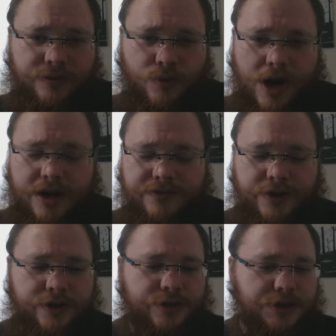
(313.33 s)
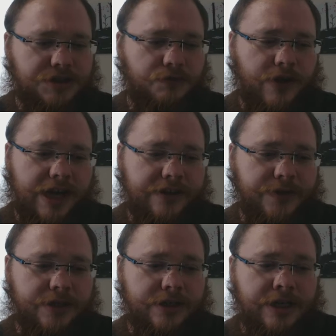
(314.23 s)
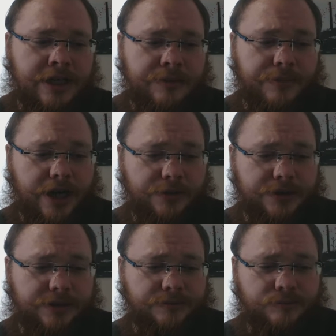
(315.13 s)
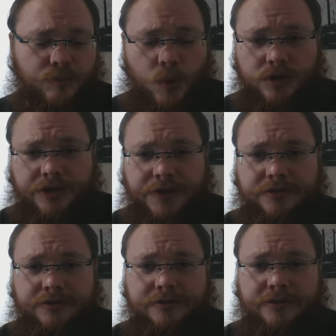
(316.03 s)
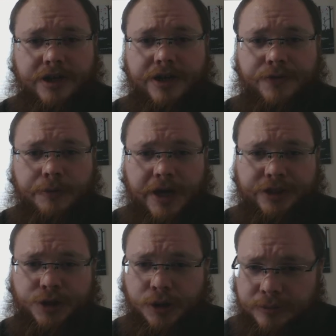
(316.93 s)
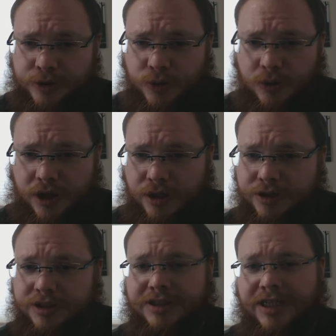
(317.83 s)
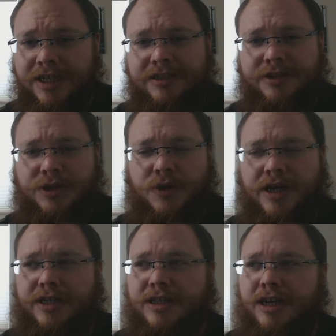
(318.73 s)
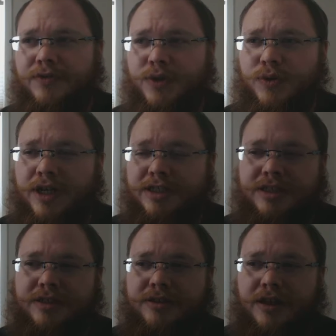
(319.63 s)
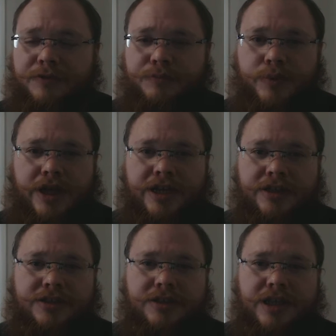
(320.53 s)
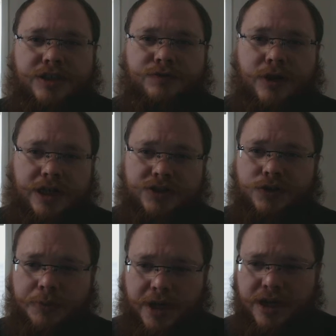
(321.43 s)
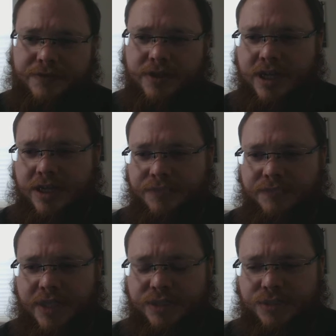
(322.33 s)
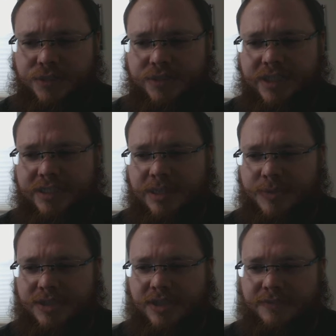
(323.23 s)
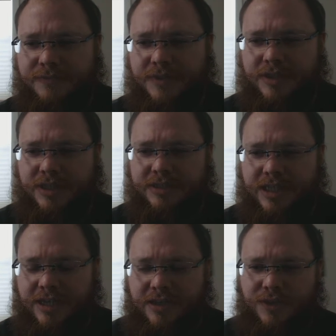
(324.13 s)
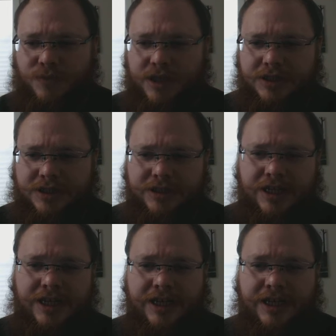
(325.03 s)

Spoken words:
thriving or just surviving, but I was more living life on my terms to a large extent. I had kind of a crazy life plan slash philosophy about having a lot of adventures and that type of stuff, and taking a lot of risks